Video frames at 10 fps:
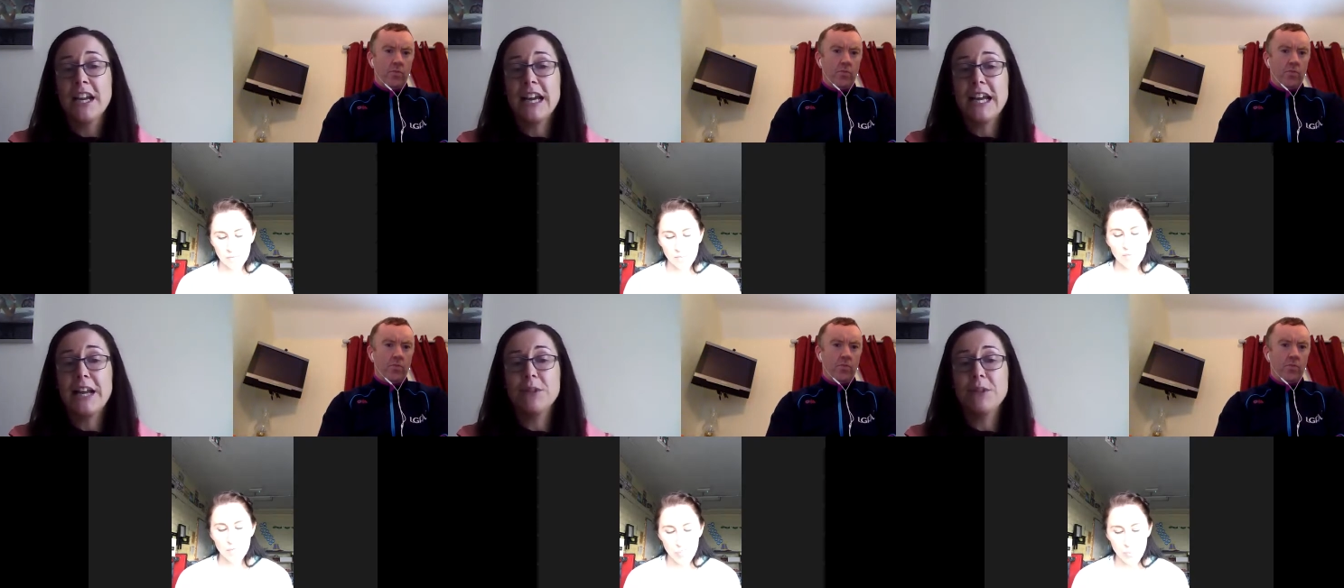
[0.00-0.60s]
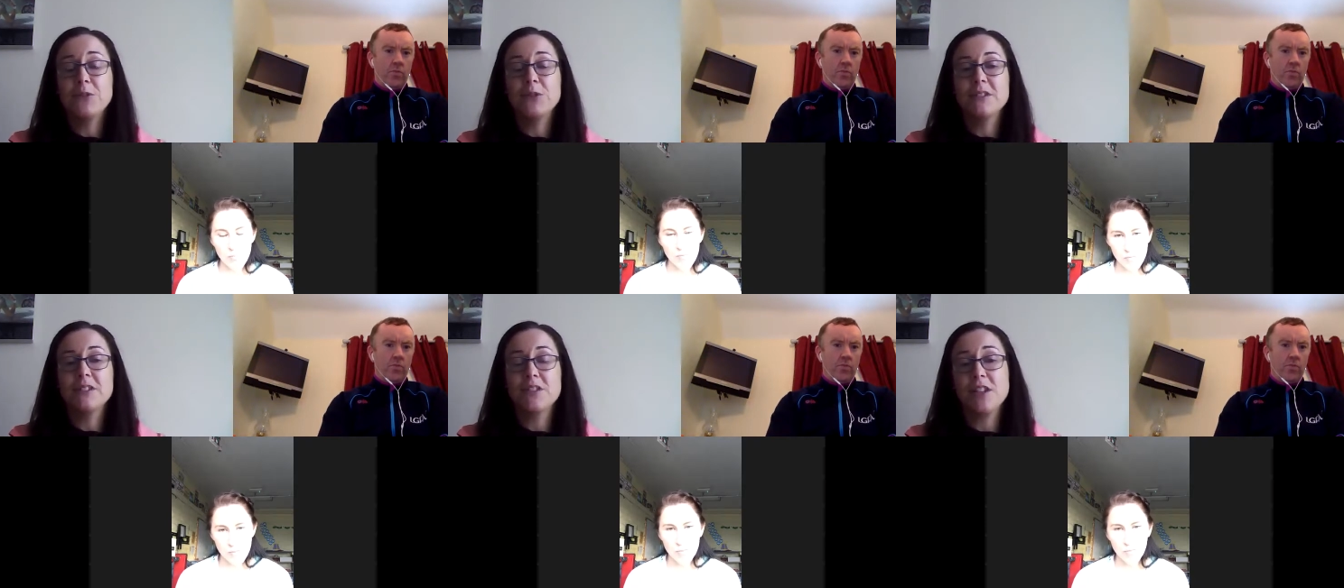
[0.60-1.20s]
Speaker 1: Um, you know,
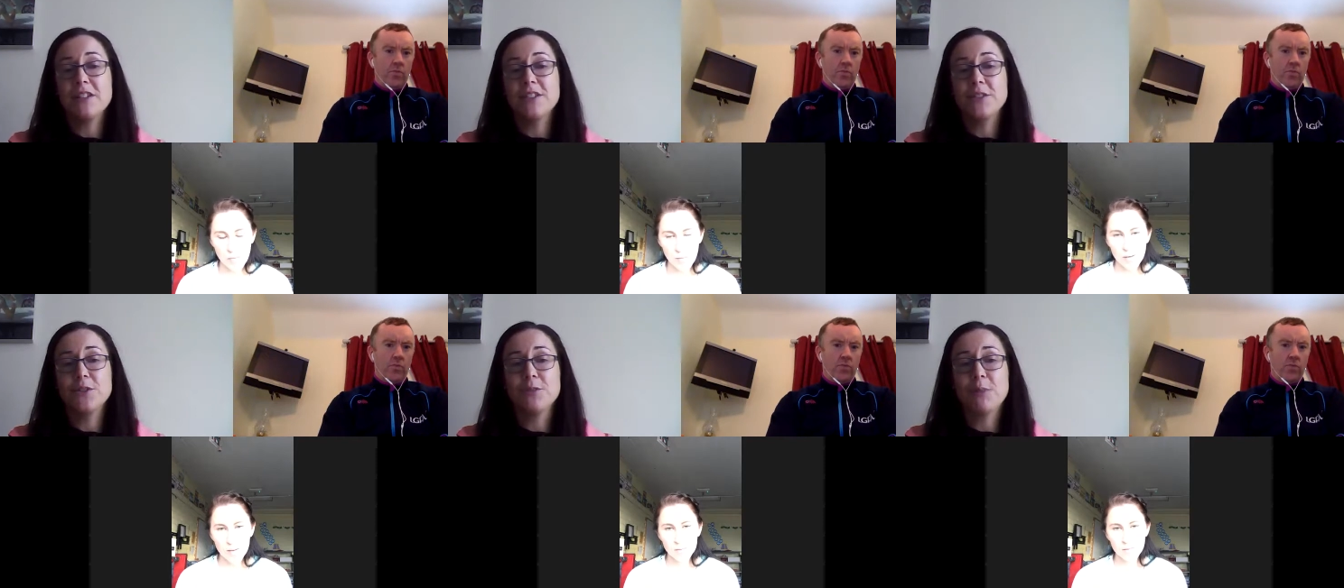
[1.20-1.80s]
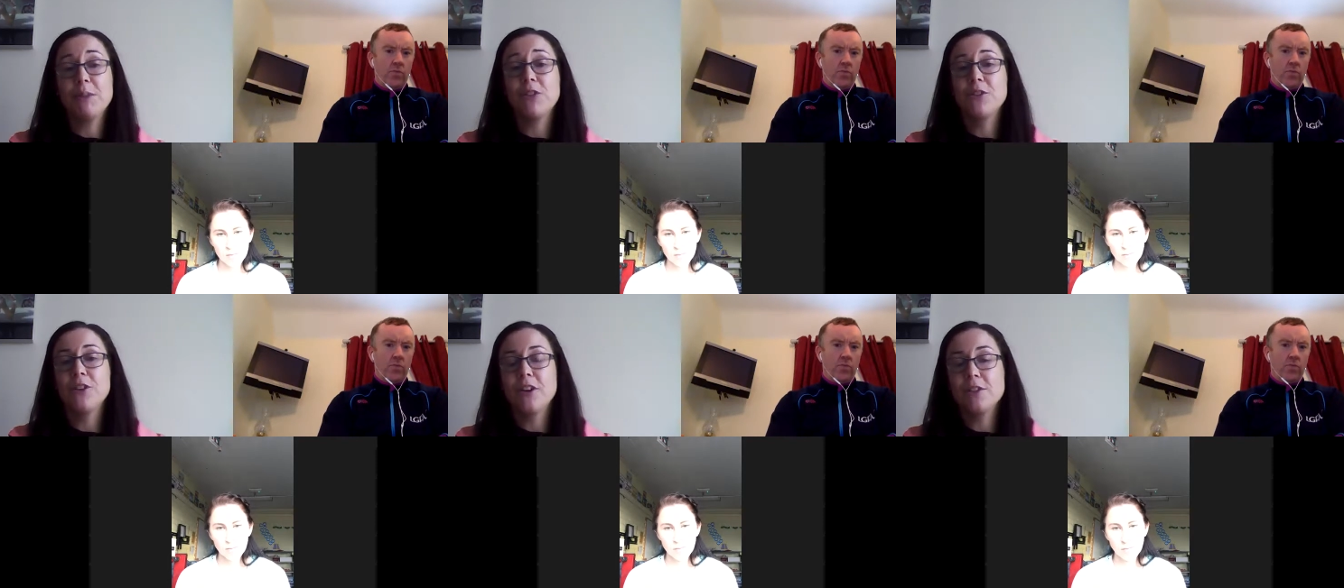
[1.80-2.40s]
there's a lot of those probably
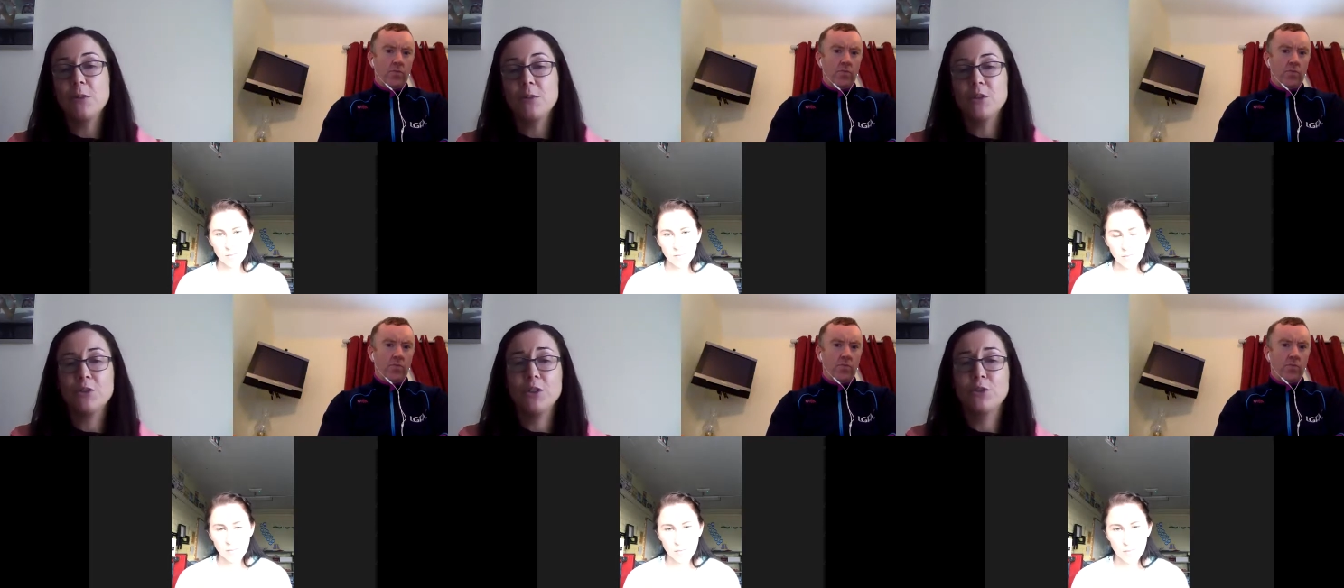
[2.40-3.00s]
younger girls coming through.